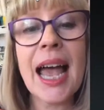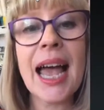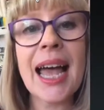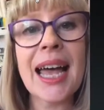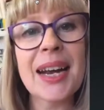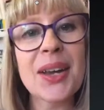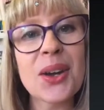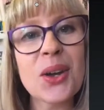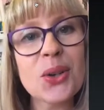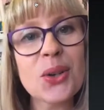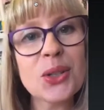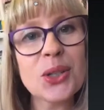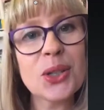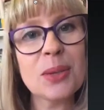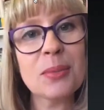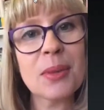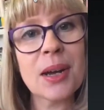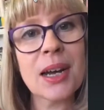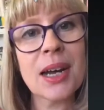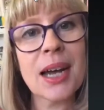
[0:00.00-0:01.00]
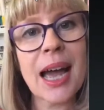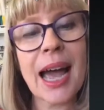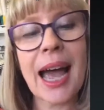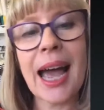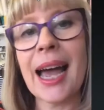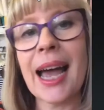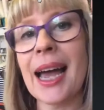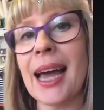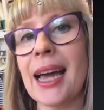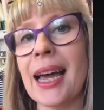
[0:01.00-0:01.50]
and a costumer
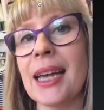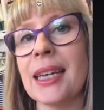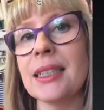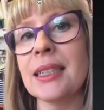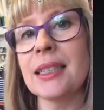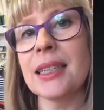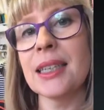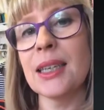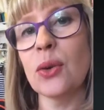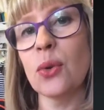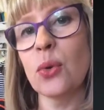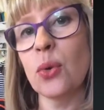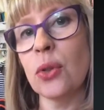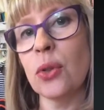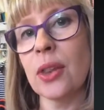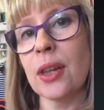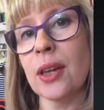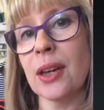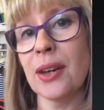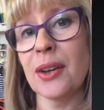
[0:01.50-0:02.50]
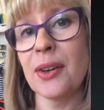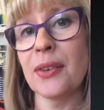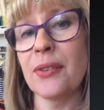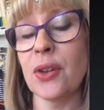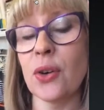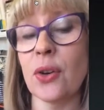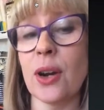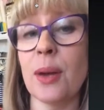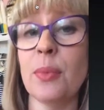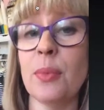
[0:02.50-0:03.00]
and the author of The
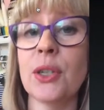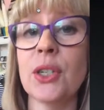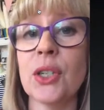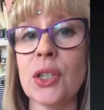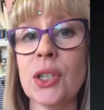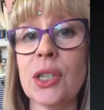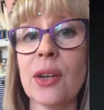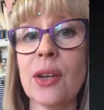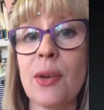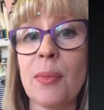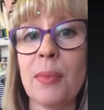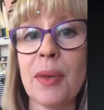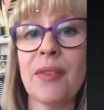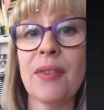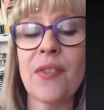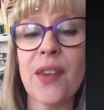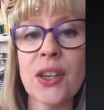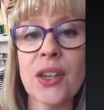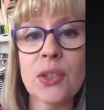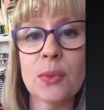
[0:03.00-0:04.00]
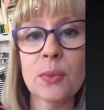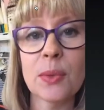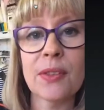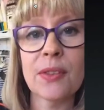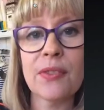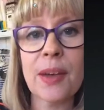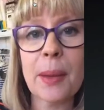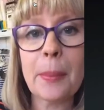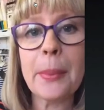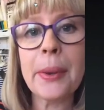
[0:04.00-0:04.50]
Great British Sewing Bee Fashion with
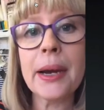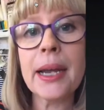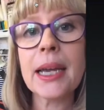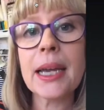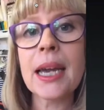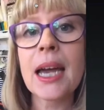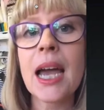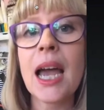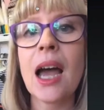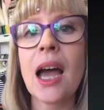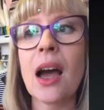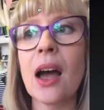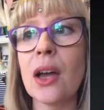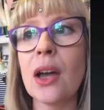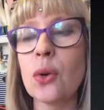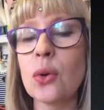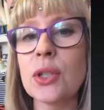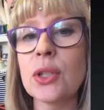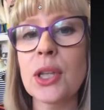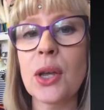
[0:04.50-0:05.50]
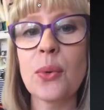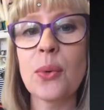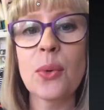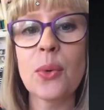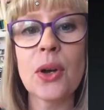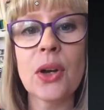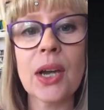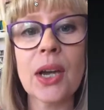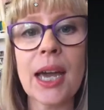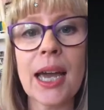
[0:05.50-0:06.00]
Fabric. I also
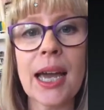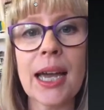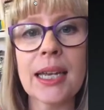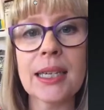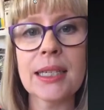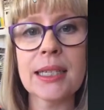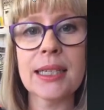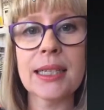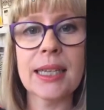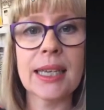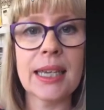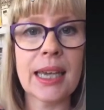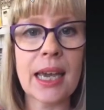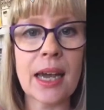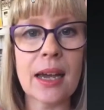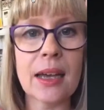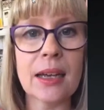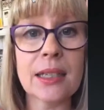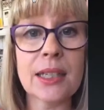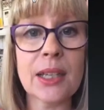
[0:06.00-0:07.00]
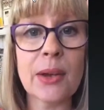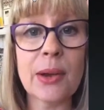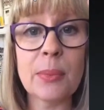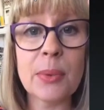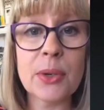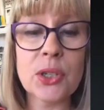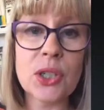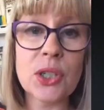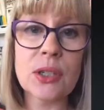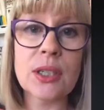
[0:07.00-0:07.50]
work as the sewing
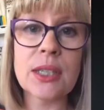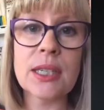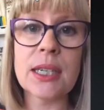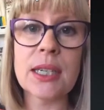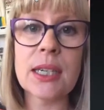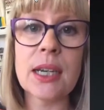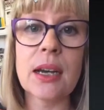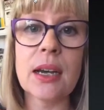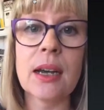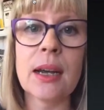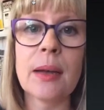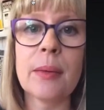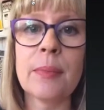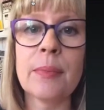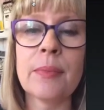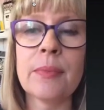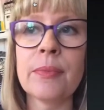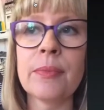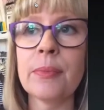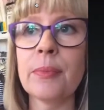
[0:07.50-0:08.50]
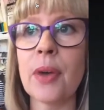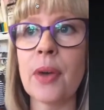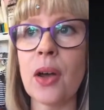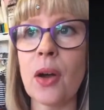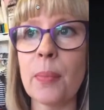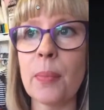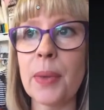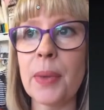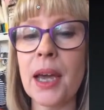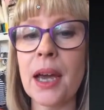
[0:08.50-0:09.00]
producer
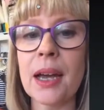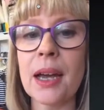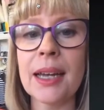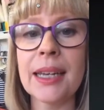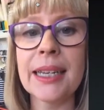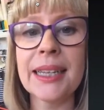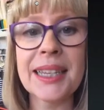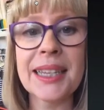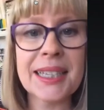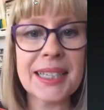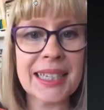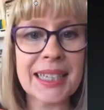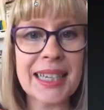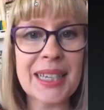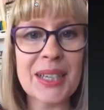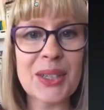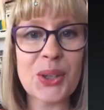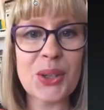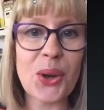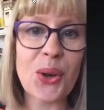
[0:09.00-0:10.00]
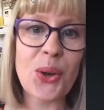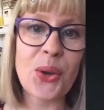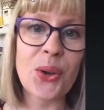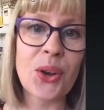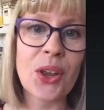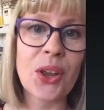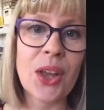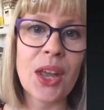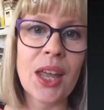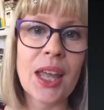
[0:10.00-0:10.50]
behind the scenes on
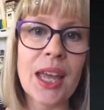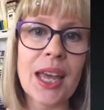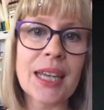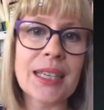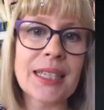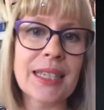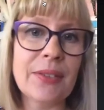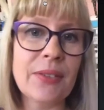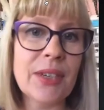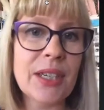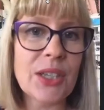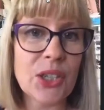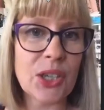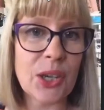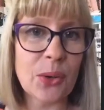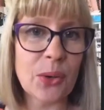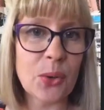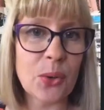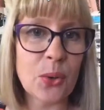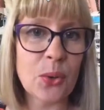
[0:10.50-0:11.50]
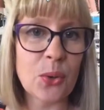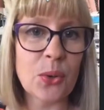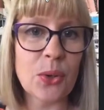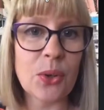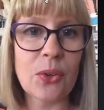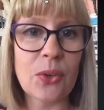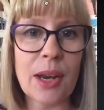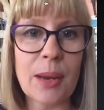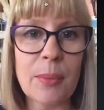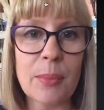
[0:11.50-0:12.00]
a TV show called
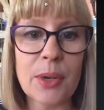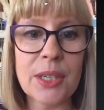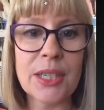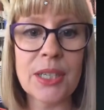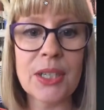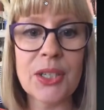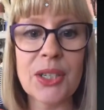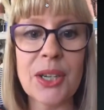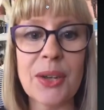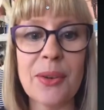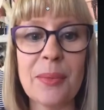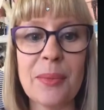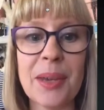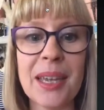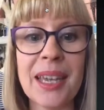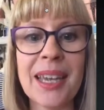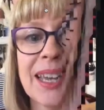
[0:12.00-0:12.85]
The Great British Sewing Bee.